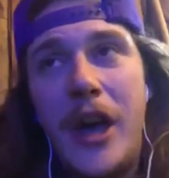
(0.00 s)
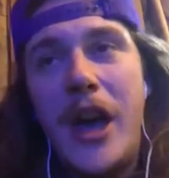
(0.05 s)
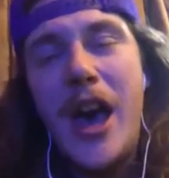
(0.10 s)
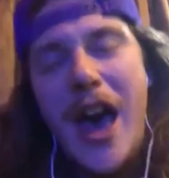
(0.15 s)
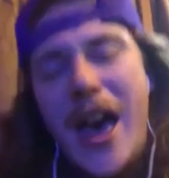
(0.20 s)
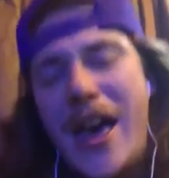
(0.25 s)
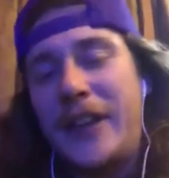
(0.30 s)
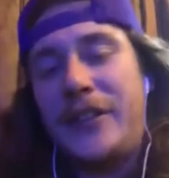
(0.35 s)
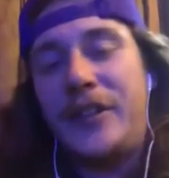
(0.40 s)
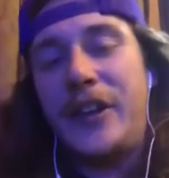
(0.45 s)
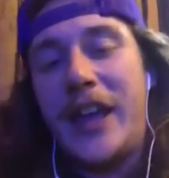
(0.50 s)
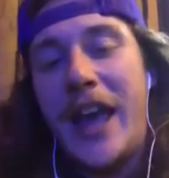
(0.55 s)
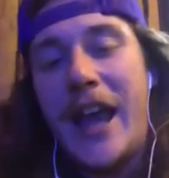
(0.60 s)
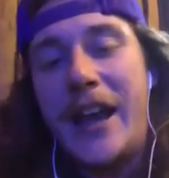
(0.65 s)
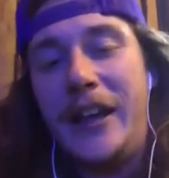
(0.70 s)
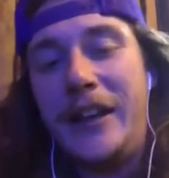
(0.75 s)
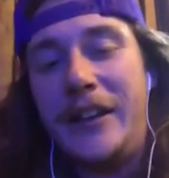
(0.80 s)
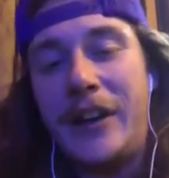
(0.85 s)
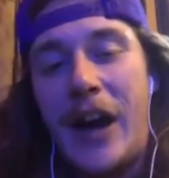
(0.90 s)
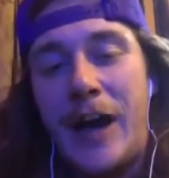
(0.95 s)
And that's like
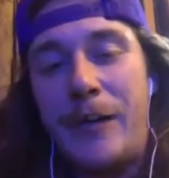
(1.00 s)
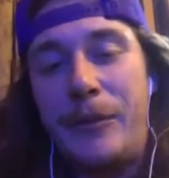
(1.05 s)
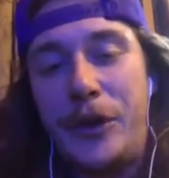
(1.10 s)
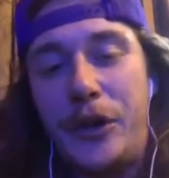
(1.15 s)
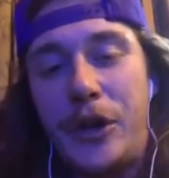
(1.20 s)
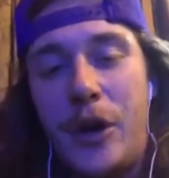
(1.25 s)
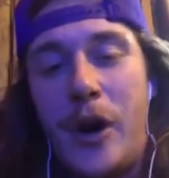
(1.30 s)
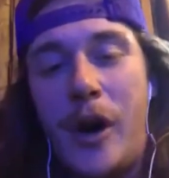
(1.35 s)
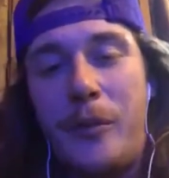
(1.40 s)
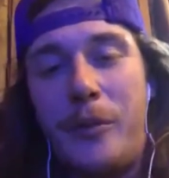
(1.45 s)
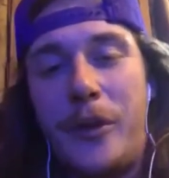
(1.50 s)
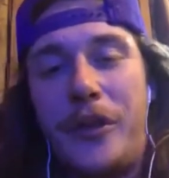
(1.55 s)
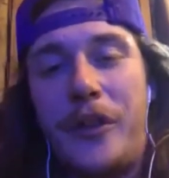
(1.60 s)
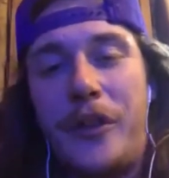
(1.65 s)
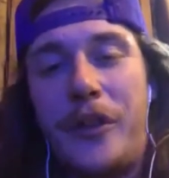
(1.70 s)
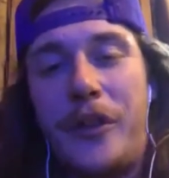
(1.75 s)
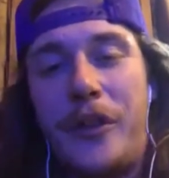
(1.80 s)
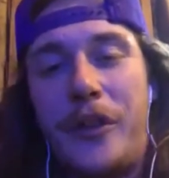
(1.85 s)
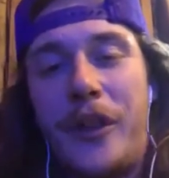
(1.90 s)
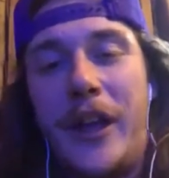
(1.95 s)
any time you go up with
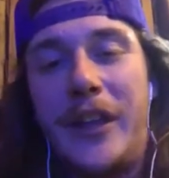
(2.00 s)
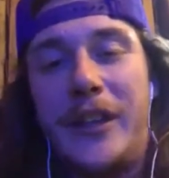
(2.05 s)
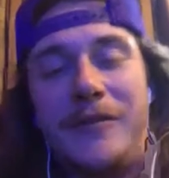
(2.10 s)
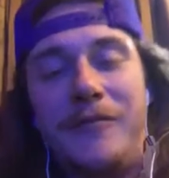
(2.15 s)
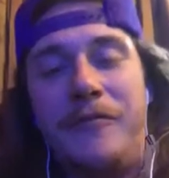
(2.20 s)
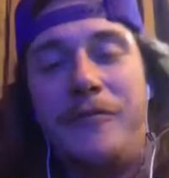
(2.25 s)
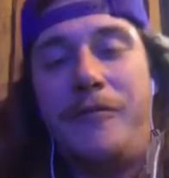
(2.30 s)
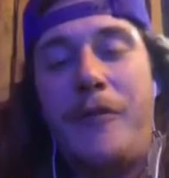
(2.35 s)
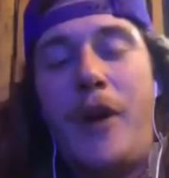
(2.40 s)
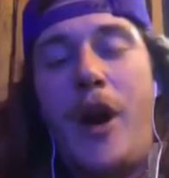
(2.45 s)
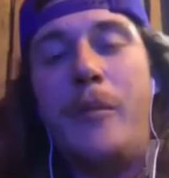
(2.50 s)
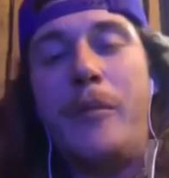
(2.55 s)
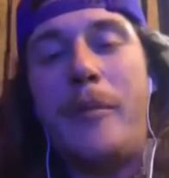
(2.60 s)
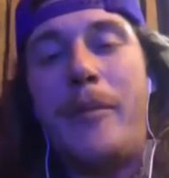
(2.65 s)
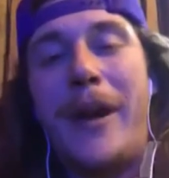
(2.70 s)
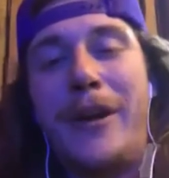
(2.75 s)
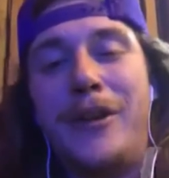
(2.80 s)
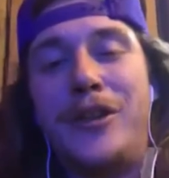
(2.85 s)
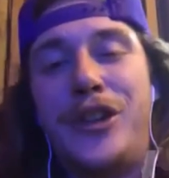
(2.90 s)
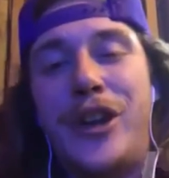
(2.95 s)
like
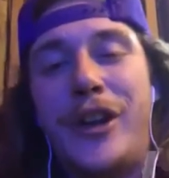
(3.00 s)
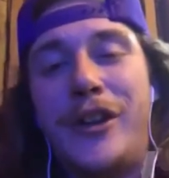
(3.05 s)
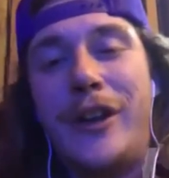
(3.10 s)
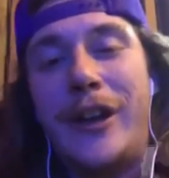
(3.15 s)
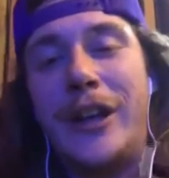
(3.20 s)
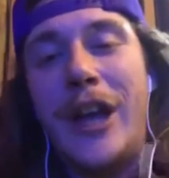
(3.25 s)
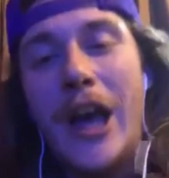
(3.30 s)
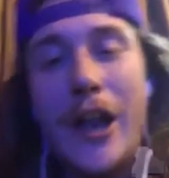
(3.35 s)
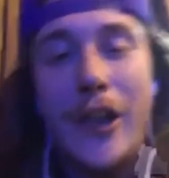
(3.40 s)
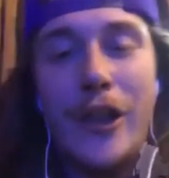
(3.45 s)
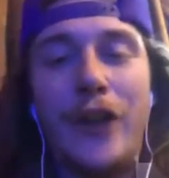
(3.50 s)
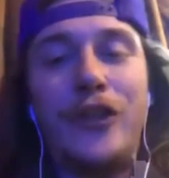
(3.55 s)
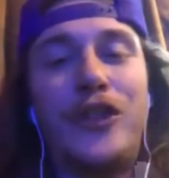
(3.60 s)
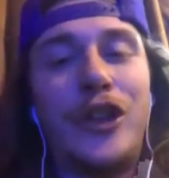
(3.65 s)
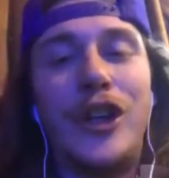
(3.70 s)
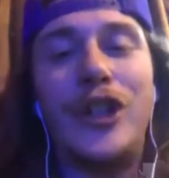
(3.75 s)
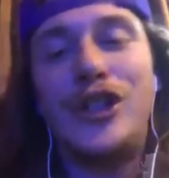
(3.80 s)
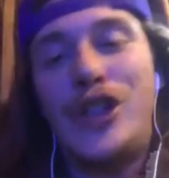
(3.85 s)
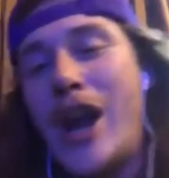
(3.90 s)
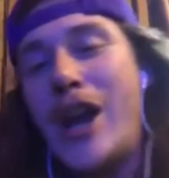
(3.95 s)
unprepared shit, you're like, there's a
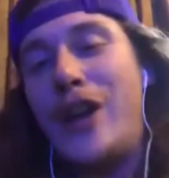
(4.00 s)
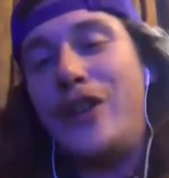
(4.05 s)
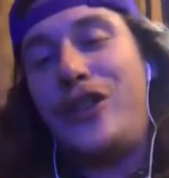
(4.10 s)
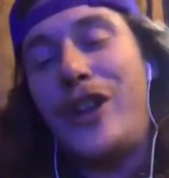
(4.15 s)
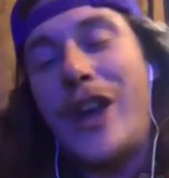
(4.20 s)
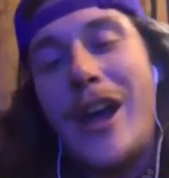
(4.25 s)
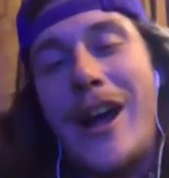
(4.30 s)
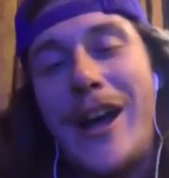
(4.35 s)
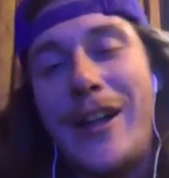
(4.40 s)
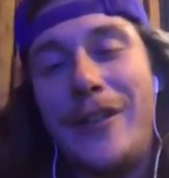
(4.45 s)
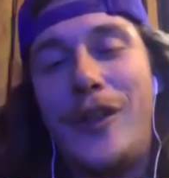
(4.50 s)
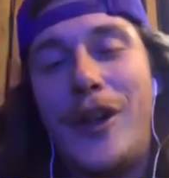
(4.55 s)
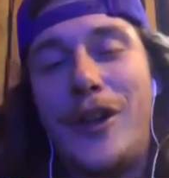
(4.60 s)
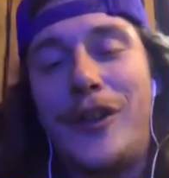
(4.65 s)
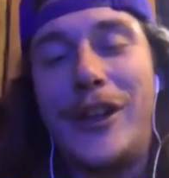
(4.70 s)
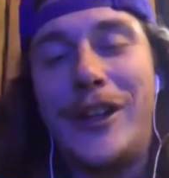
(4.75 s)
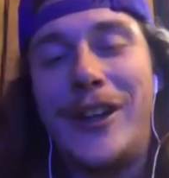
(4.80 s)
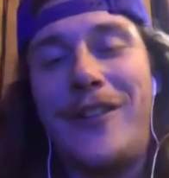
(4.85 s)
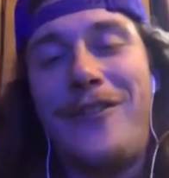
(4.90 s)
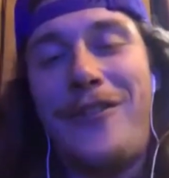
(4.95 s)
good chance that I look
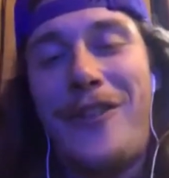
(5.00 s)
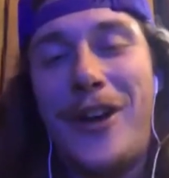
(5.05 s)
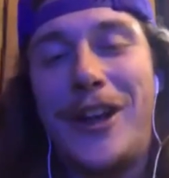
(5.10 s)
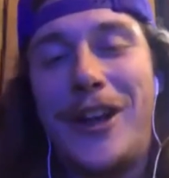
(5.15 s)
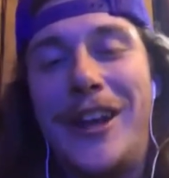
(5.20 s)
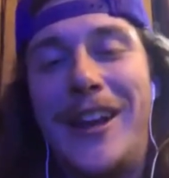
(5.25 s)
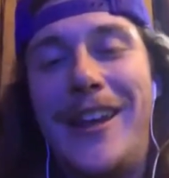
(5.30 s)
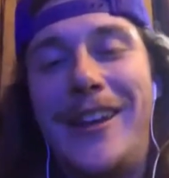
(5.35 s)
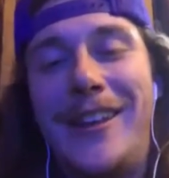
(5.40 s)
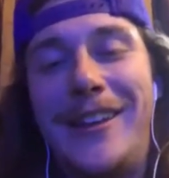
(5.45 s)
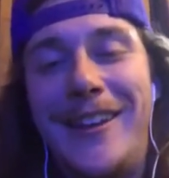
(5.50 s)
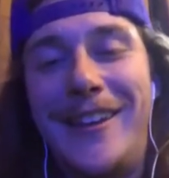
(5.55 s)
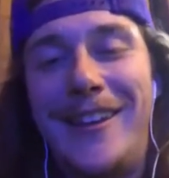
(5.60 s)
like a fucking idiot